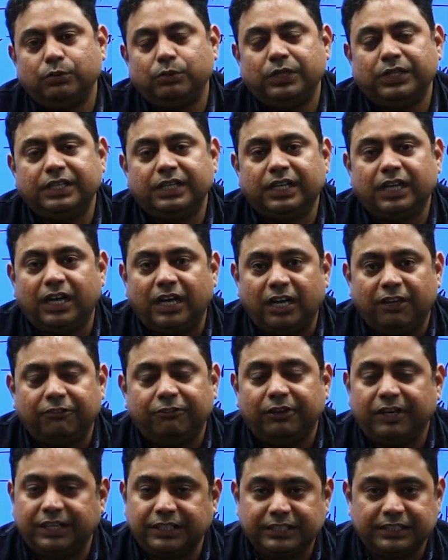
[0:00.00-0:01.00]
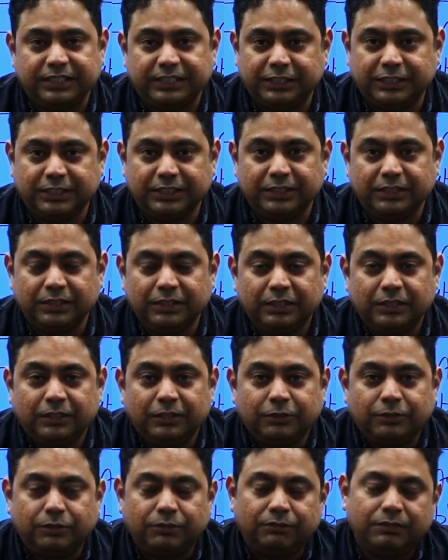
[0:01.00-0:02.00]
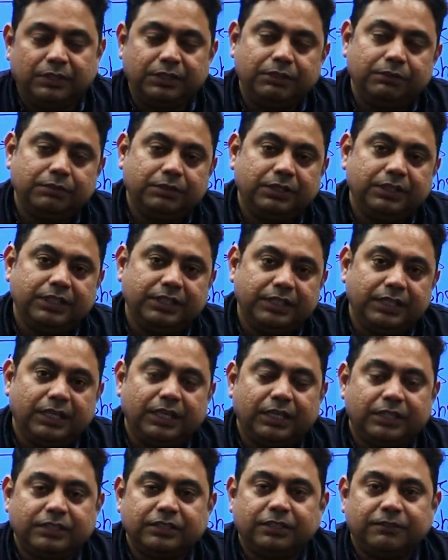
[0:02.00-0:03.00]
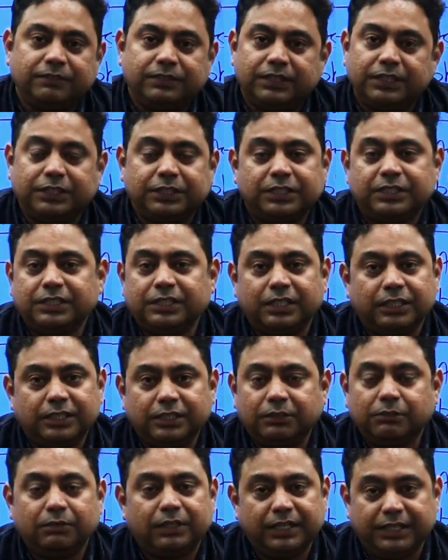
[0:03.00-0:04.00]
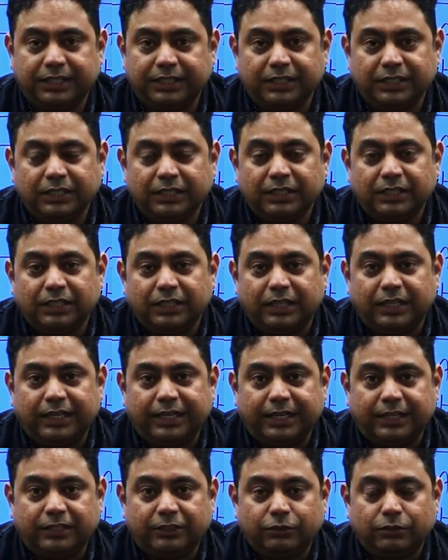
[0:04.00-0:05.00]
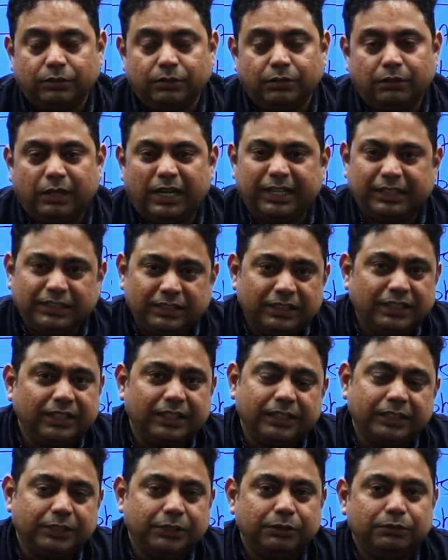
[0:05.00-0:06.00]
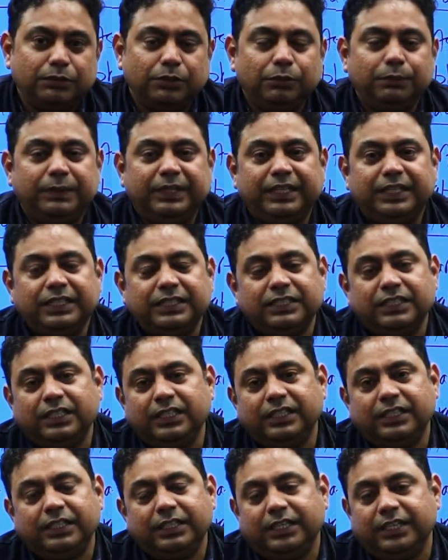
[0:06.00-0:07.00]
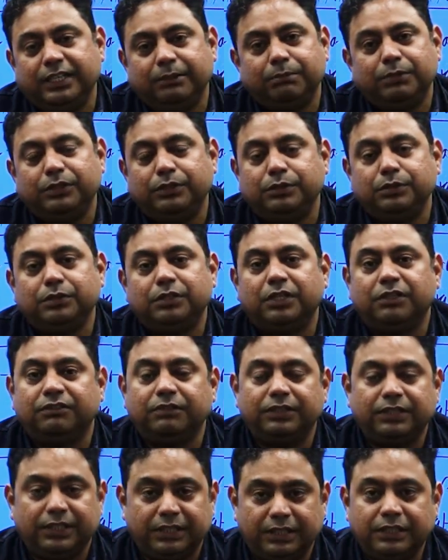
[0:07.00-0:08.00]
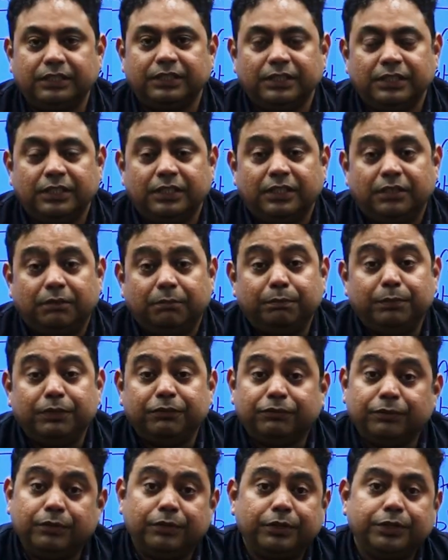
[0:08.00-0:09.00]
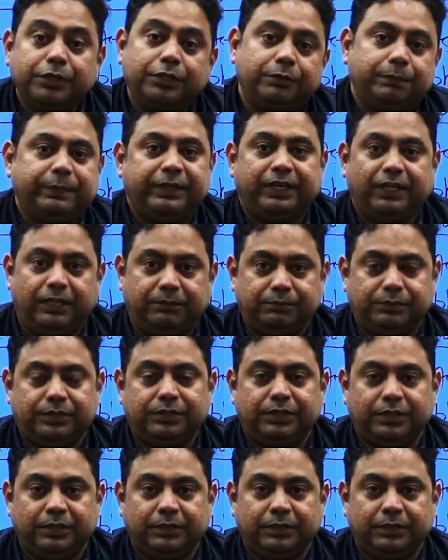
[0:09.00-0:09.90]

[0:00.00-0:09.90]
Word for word: and a half hour session. So 120 hours of sessions are required right? So I think you would be easily able to cover it before your prelims.